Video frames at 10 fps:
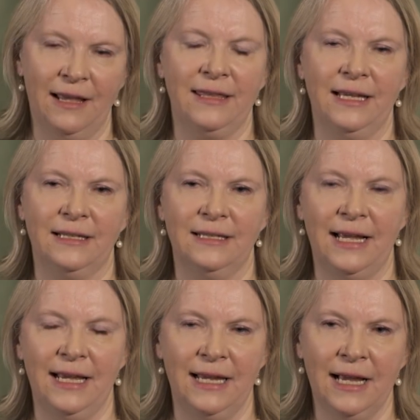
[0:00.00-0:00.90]
and I think
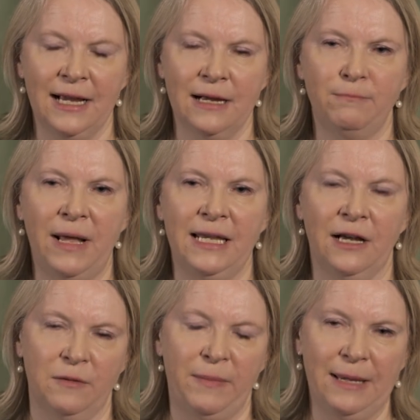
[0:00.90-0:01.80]
today many
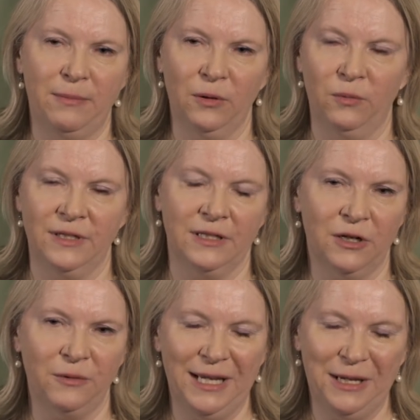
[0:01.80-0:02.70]
other people would
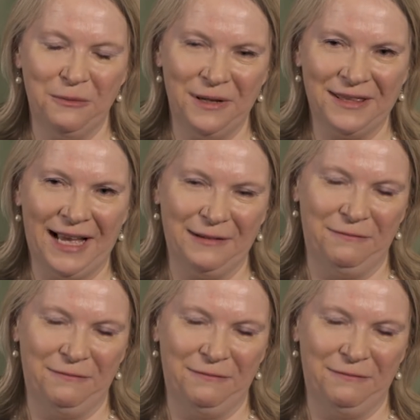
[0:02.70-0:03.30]
agree with that